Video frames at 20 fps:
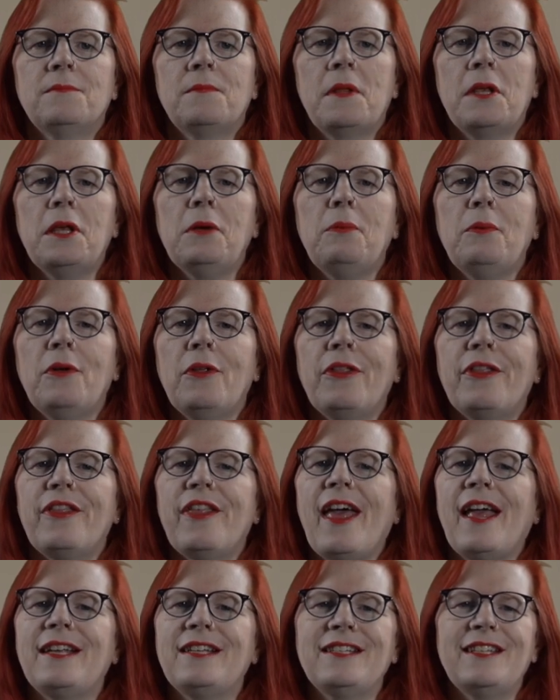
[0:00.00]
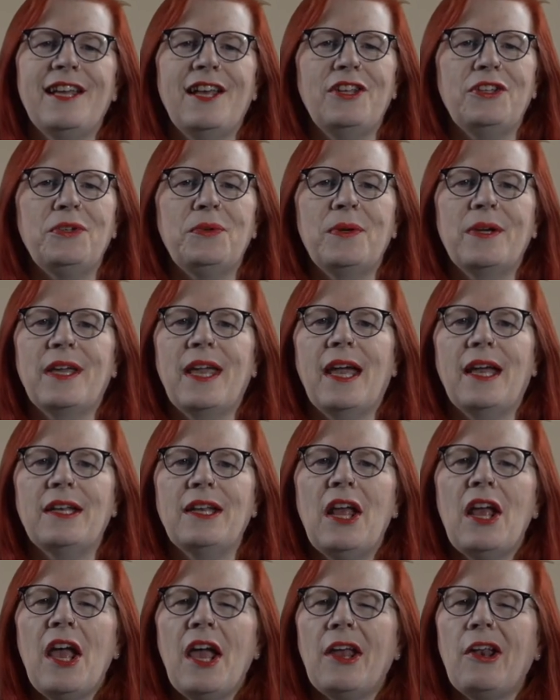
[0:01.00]
It will then tell you
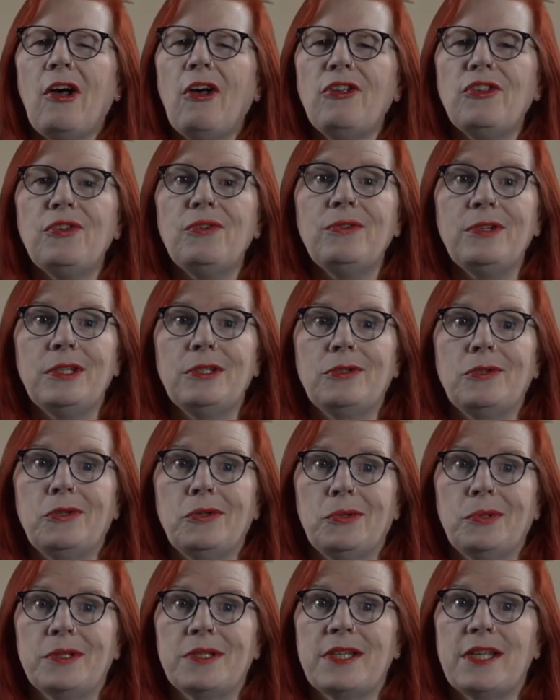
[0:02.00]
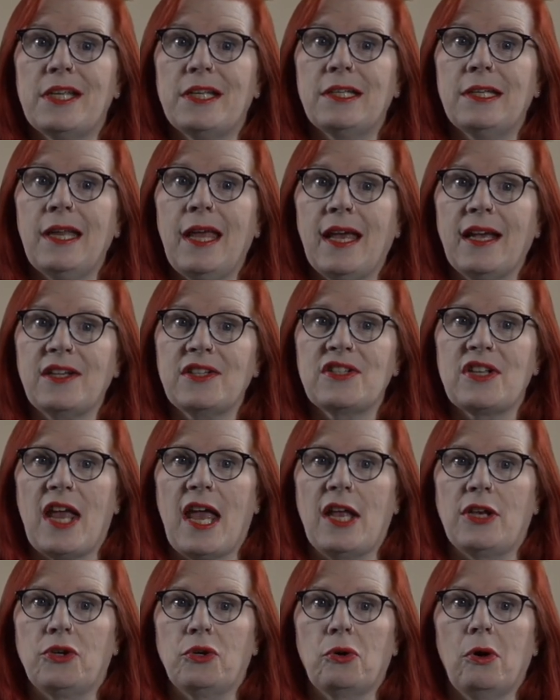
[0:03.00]
again, and all you need to do is hit next
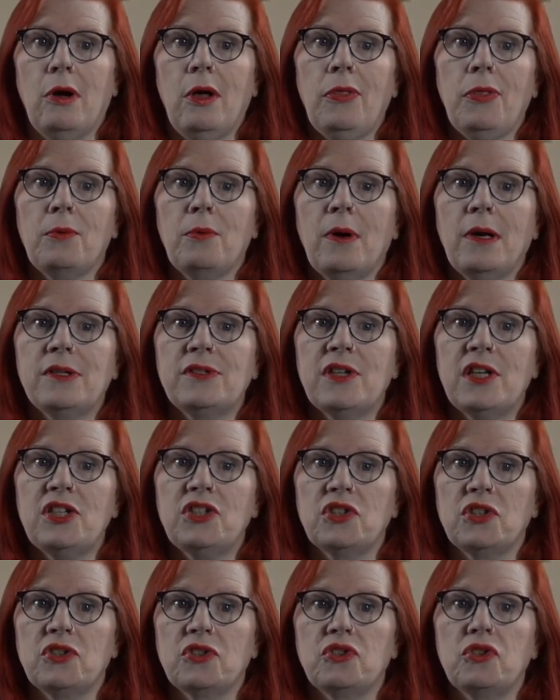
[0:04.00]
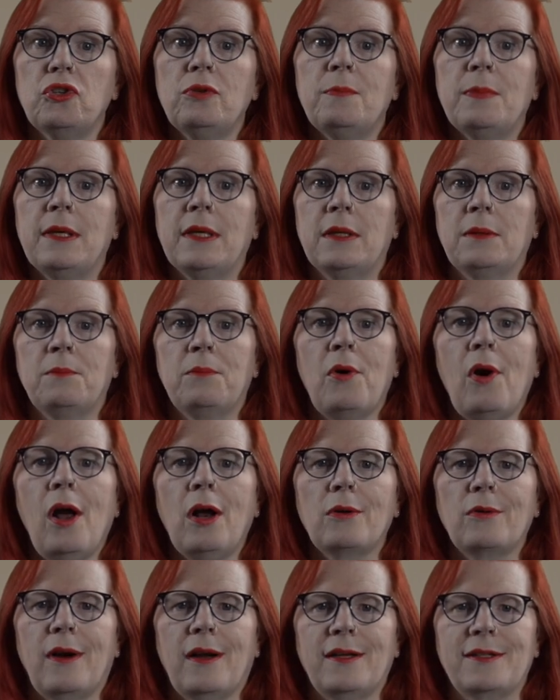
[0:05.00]
and your authorization should be in
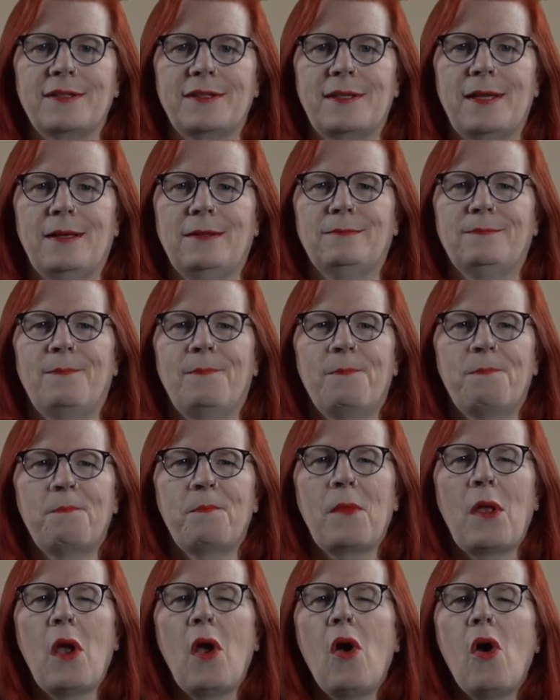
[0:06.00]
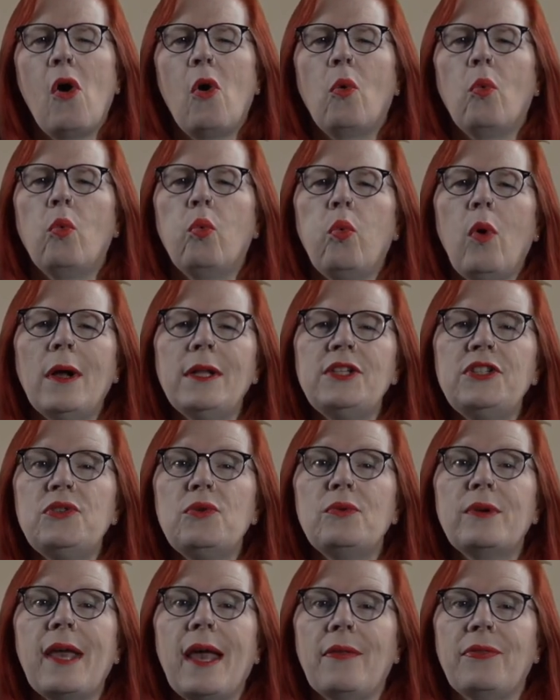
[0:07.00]
progress. Once
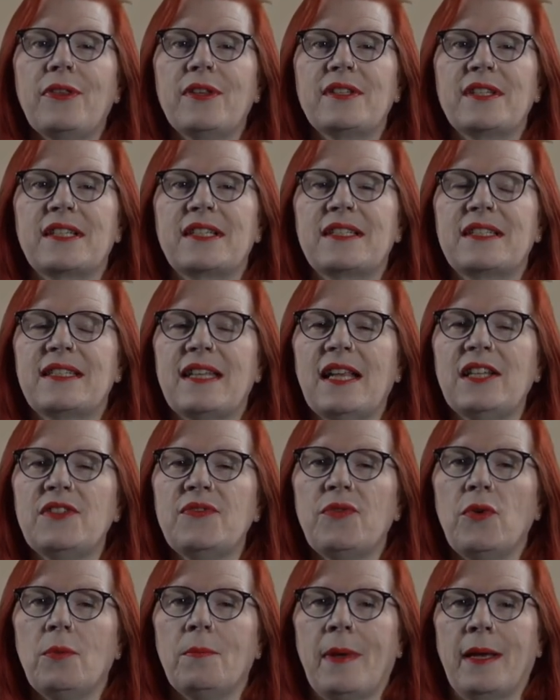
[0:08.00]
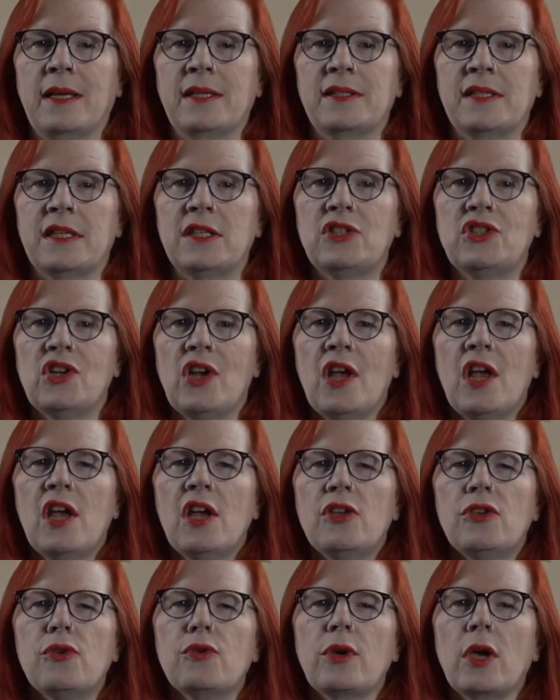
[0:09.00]
you get the successful message,
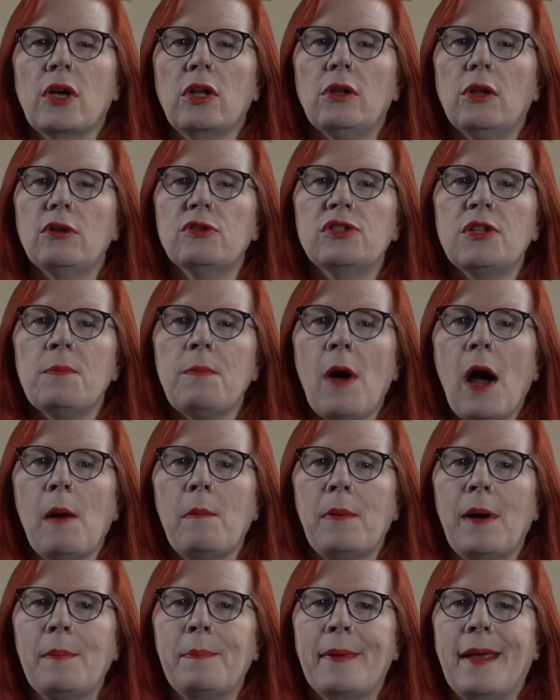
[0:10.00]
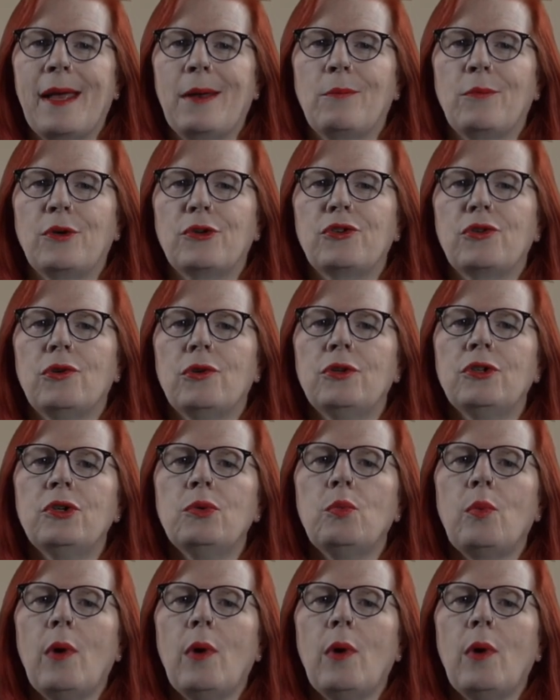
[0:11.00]
you can close the pop-up and return to